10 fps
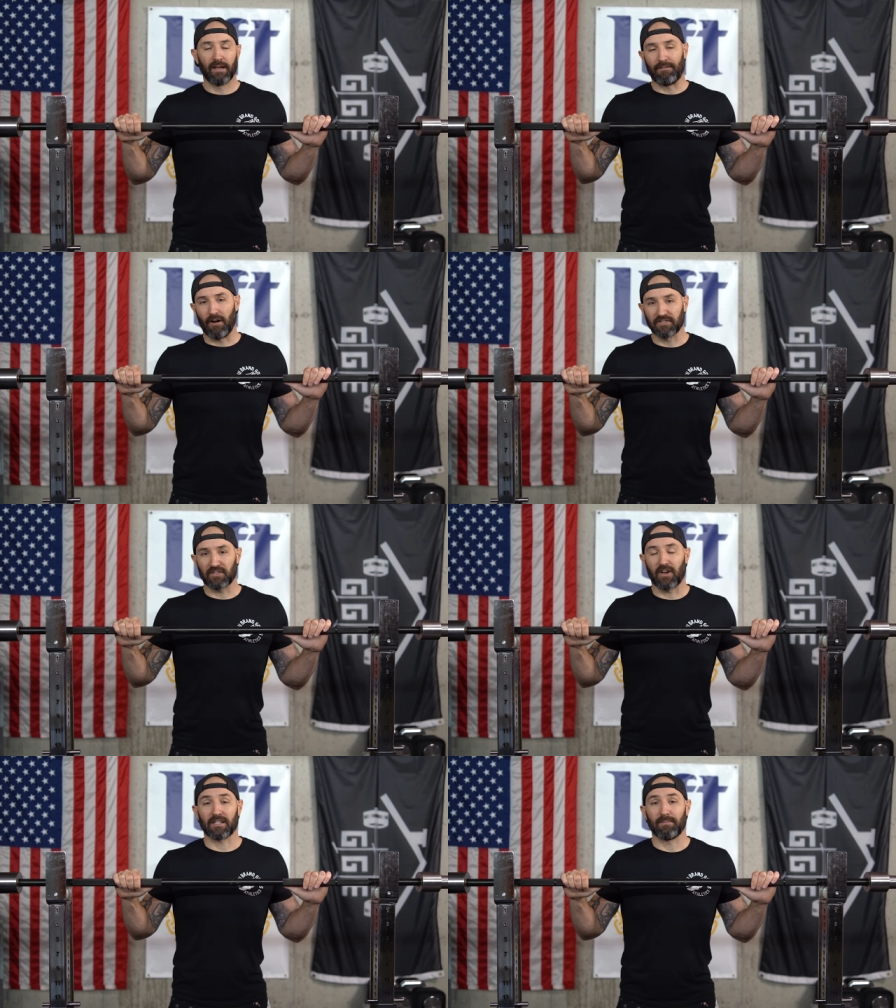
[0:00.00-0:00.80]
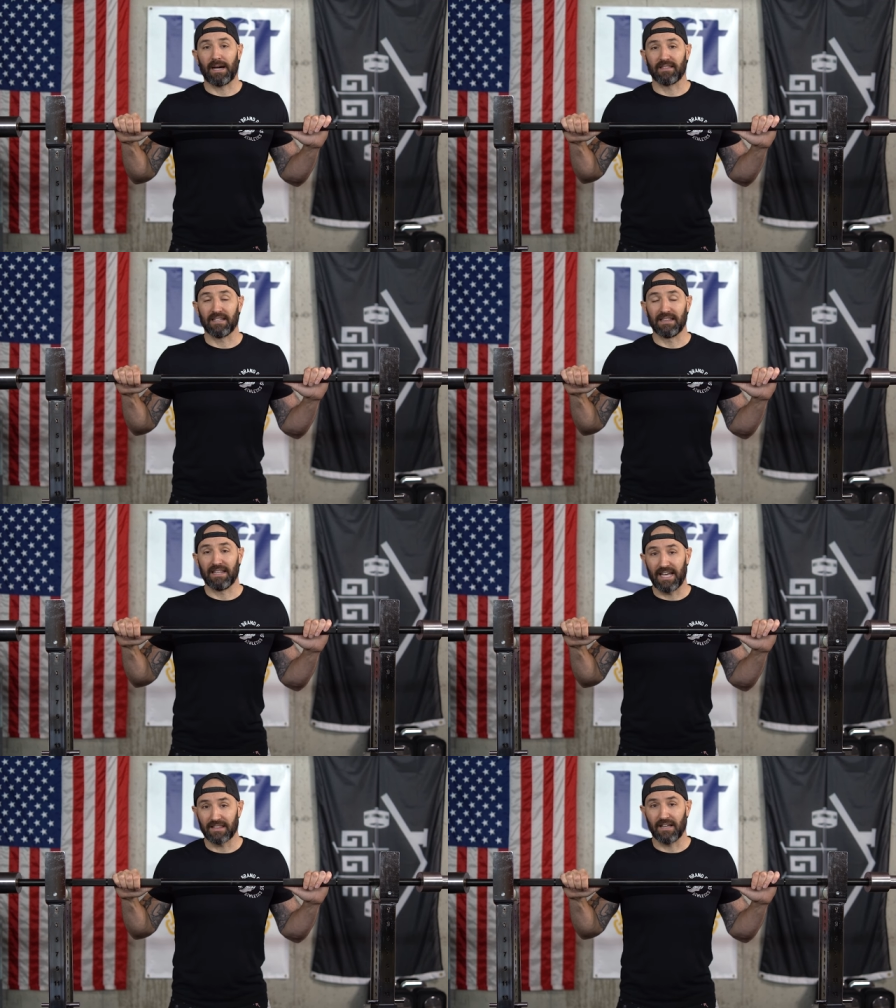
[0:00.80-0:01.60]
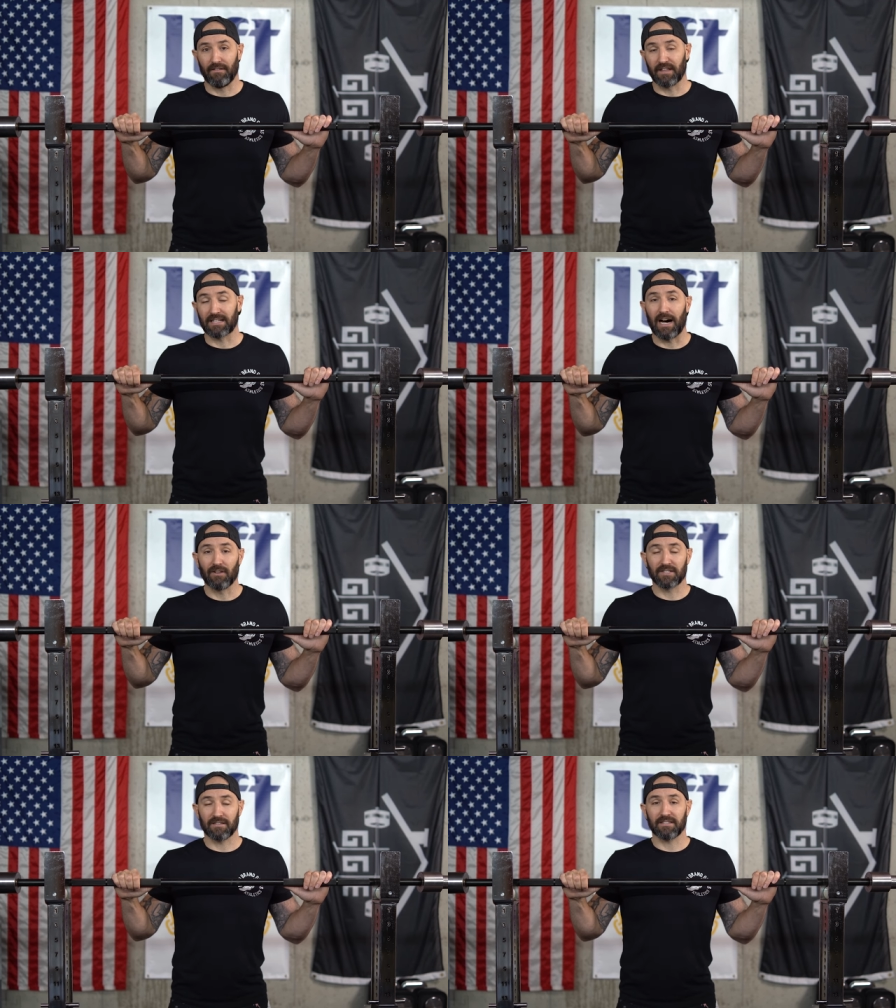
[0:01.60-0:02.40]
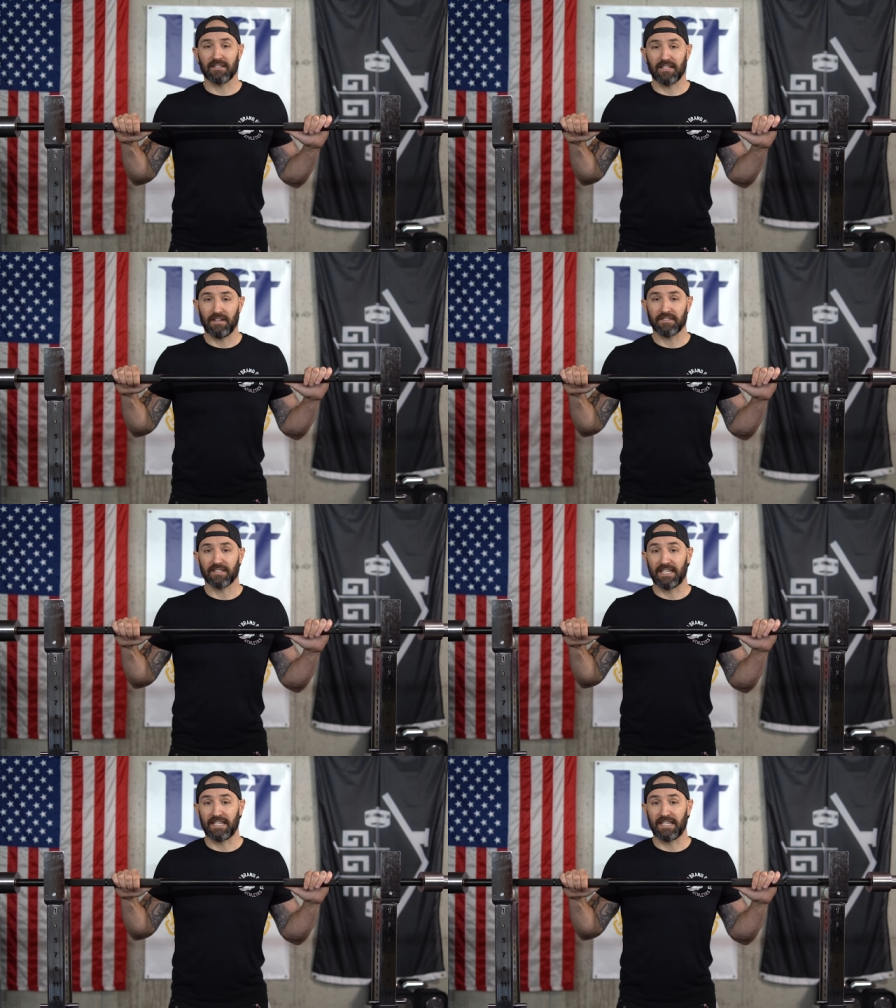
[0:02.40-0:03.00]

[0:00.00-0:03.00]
I've also talked about the length of the collars on the sleeves.